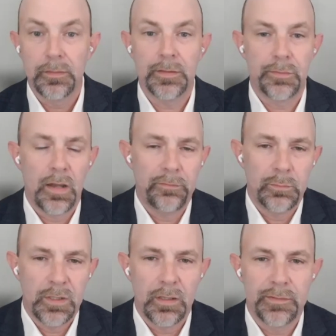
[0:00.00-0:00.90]
Thanks for having
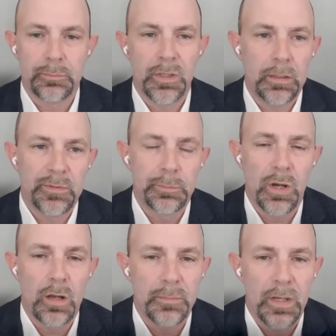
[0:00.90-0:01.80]
me, guys. My name is
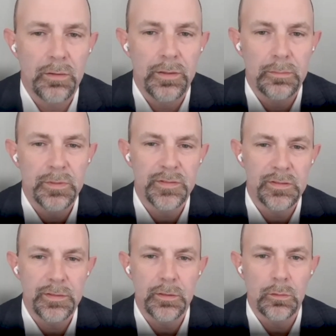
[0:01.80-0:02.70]
Brock Mowry. I'm the
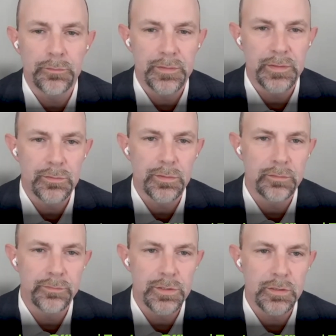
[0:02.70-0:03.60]
CTO of the Tintri
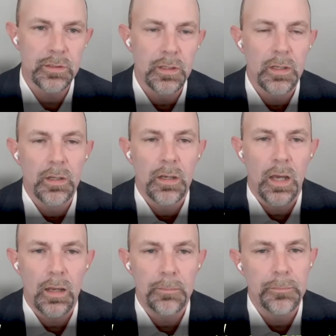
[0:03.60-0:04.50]
division.
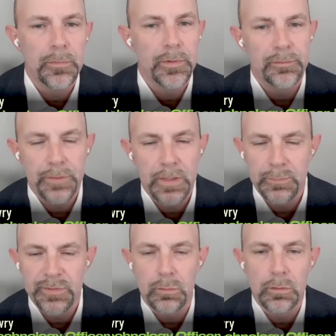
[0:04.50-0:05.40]
Uh, the
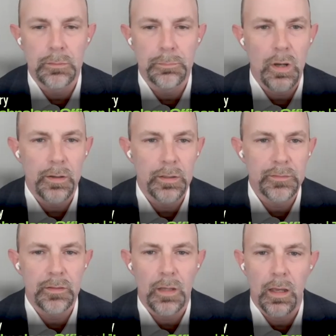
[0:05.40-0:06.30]
VM Store
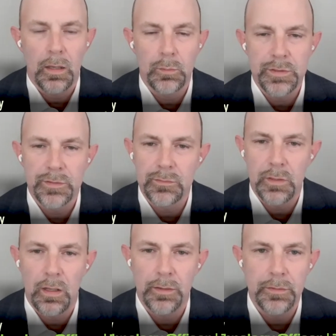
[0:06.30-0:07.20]
product, uh, which is
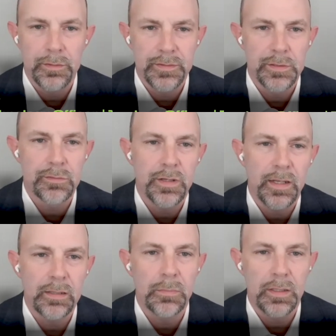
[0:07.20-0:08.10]
uh, under the Tintri
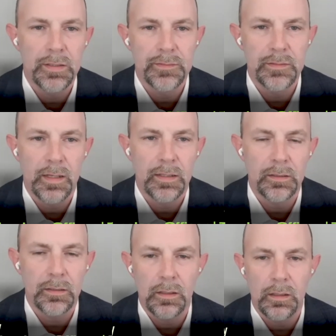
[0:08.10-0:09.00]
name, is
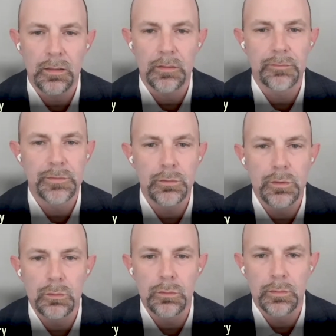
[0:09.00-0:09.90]
a uh,
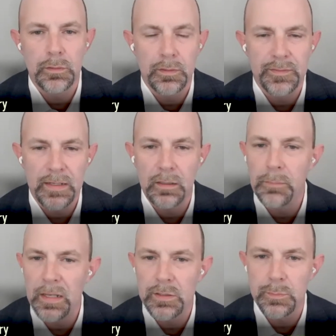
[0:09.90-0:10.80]
2U data
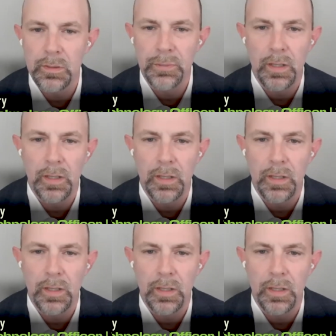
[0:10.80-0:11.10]
management